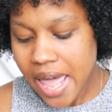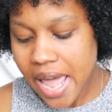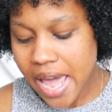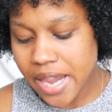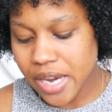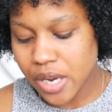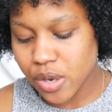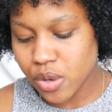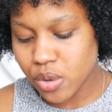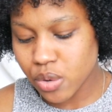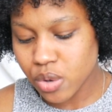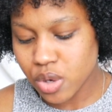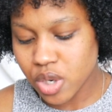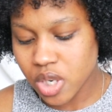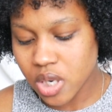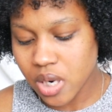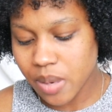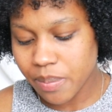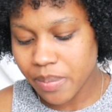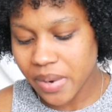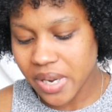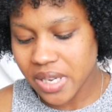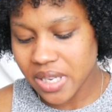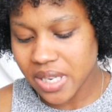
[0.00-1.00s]
And they do
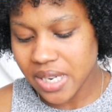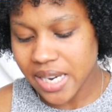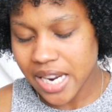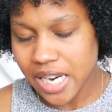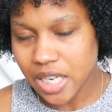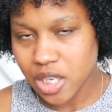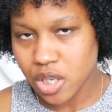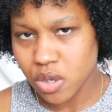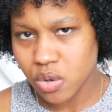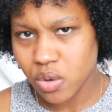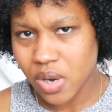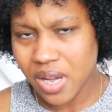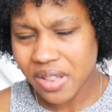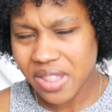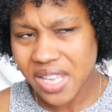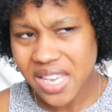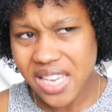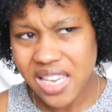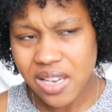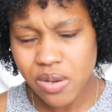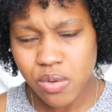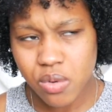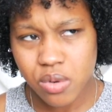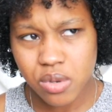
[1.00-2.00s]
ship international. I
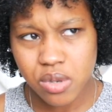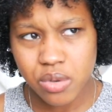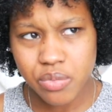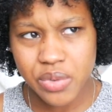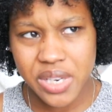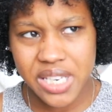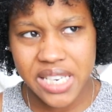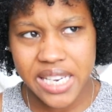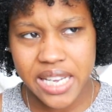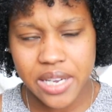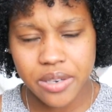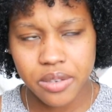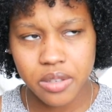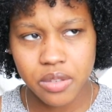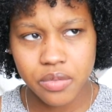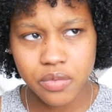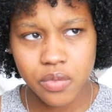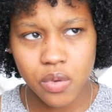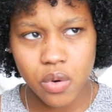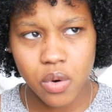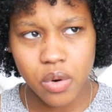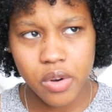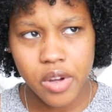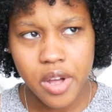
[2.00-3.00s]
think it also retails
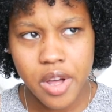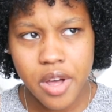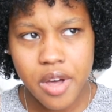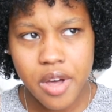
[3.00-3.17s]
for